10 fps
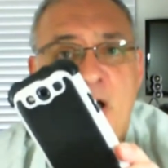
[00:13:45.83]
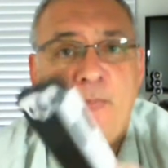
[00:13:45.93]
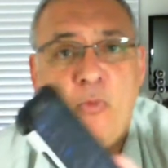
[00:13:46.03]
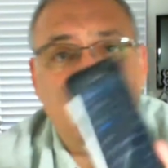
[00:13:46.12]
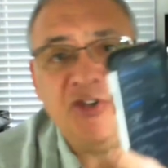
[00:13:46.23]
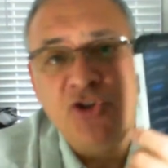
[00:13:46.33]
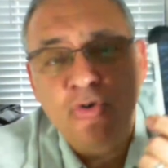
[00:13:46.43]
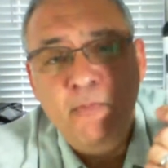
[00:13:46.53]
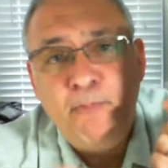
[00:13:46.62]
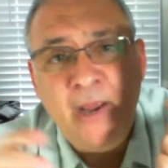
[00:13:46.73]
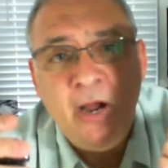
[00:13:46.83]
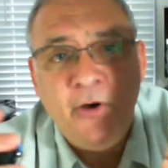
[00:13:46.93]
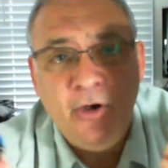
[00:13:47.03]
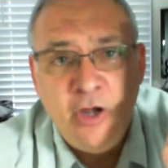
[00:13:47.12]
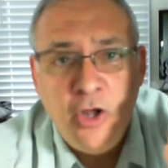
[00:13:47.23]
up. Once you
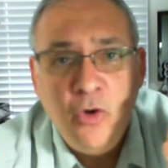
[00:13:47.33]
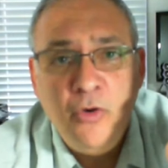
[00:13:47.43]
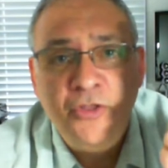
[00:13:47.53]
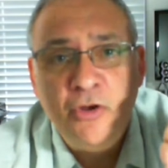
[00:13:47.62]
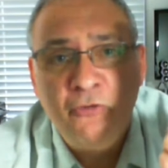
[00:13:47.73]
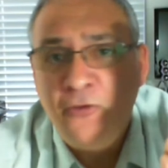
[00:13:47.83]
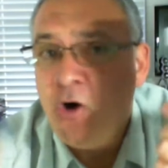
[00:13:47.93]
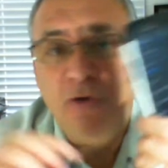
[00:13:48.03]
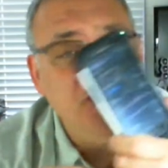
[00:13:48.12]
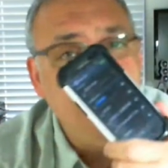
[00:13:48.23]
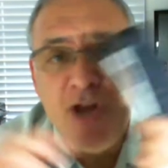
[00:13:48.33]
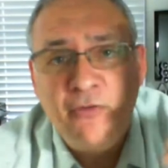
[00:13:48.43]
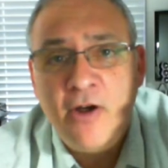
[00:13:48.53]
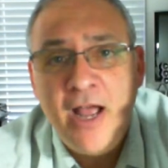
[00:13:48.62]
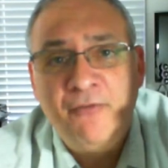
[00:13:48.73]
pair it with your phone, you
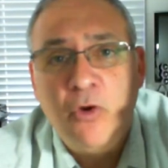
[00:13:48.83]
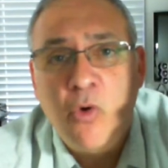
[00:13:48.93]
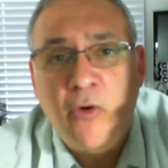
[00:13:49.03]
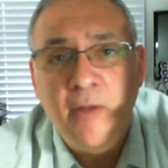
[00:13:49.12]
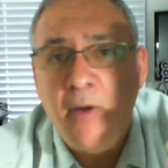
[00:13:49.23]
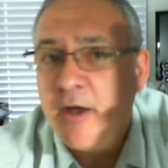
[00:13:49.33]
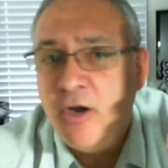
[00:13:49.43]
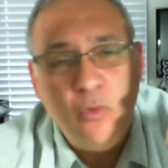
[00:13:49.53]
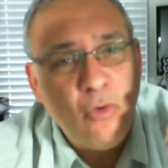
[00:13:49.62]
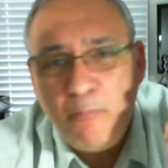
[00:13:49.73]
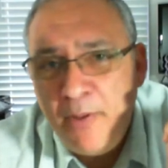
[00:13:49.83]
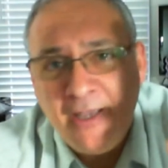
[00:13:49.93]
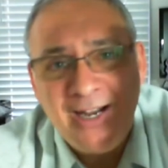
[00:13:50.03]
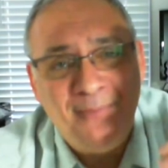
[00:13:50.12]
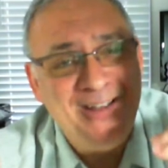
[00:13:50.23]
never have to worry about it. It will
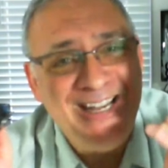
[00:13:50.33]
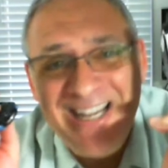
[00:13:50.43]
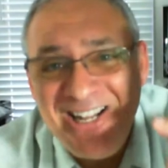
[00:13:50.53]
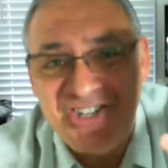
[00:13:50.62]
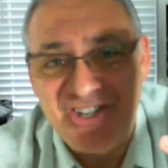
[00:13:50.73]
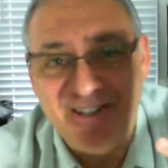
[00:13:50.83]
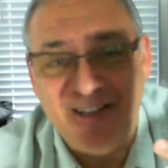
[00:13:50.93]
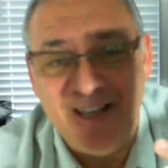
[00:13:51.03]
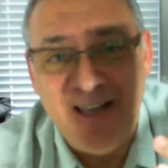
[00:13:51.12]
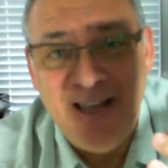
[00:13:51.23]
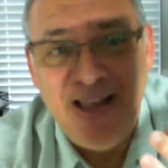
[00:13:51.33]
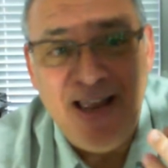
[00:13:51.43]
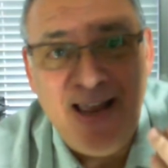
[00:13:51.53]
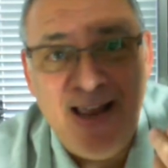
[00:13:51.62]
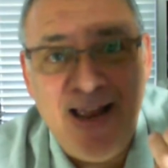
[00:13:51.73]
pick it up instantly.
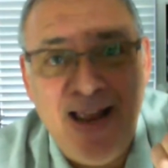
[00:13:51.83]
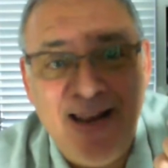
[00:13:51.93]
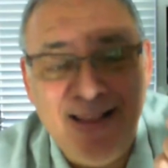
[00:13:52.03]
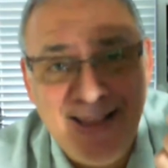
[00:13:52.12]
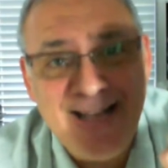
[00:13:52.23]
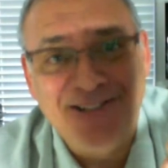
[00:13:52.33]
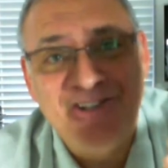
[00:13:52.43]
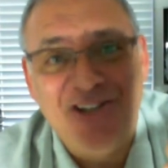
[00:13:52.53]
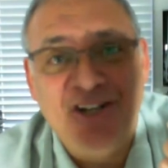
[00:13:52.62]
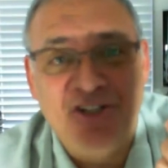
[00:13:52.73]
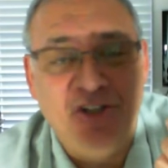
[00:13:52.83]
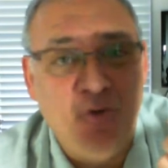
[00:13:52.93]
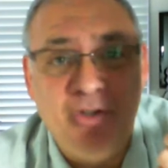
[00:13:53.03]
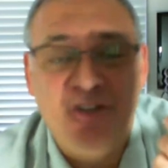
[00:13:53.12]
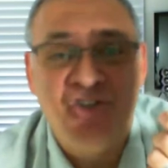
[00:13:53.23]
And that's
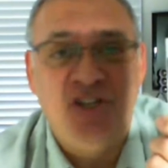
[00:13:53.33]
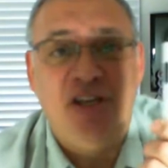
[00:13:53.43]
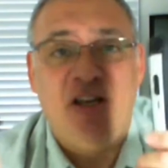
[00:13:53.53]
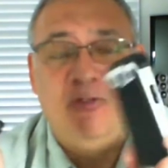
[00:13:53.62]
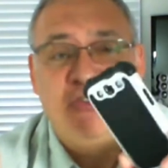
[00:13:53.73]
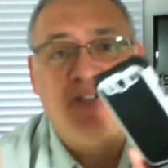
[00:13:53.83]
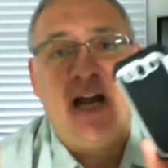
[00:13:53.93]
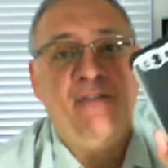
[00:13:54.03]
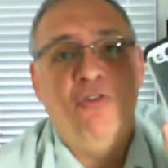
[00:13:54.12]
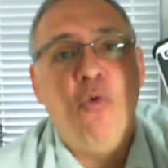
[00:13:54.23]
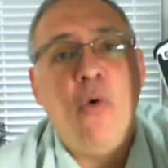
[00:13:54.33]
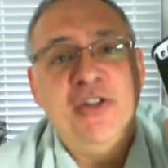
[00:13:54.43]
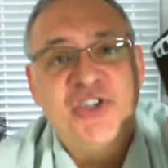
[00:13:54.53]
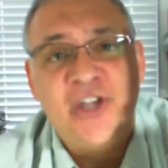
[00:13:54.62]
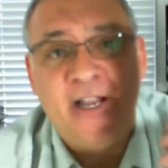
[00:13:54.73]
essentially what this did. It was not even
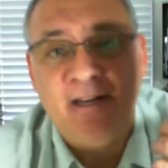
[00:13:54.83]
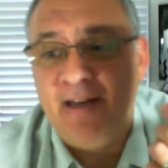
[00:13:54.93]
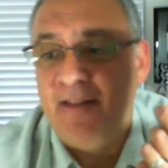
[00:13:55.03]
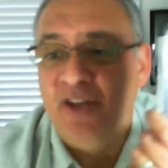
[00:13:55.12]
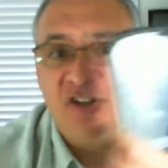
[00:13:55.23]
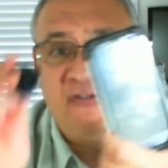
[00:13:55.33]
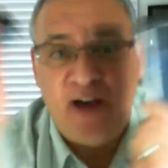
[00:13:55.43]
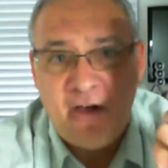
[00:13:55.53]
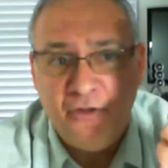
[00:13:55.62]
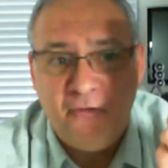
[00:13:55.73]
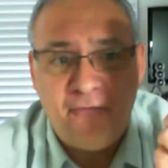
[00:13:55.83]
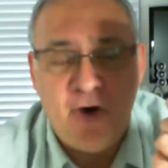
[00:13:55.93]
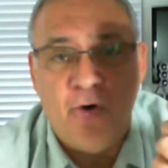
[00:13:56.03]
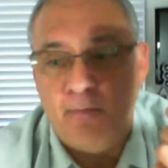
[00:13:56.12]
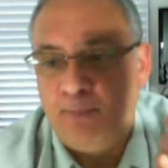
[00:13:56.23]
1 second, and this found the
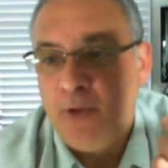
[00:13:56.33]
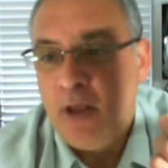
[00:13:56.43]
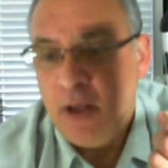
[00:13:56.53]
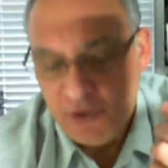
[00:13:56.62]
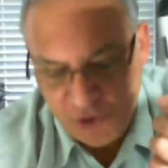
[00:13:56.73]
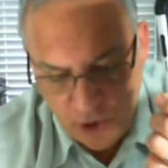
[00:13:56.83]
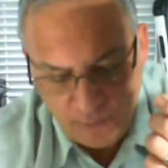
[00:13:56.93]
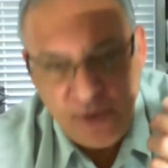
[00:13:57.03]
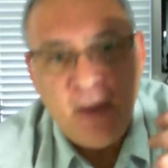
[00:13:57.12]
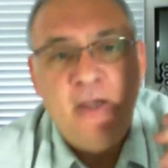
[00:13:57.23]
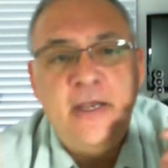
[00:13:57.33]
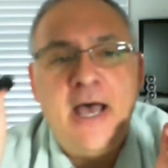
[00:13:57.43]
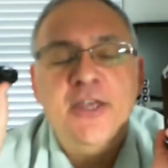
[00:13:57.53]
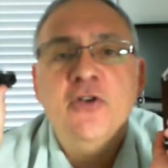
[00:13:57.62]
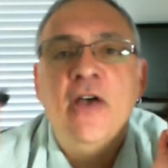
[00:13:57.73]
phone. So
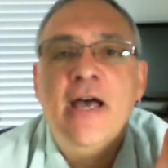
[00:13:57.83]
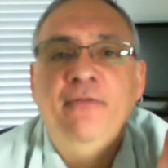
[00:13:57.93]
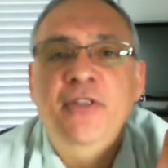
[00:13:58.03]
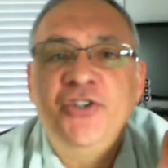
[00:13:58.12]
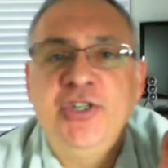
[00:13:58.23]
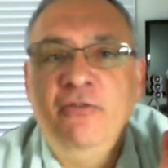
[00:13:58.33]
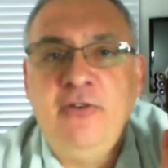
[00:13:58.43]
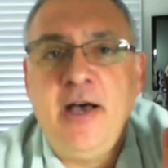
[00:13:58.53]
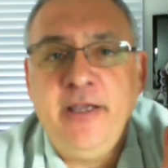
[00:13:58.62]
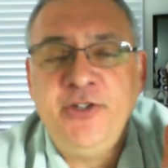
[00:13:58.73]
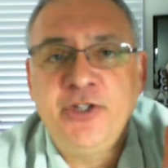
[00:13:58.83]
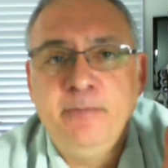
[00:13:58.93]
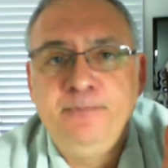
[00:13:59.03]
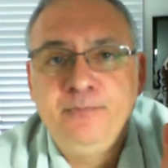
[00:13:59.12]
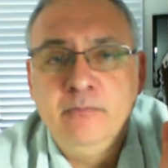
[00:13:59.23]
now you have this device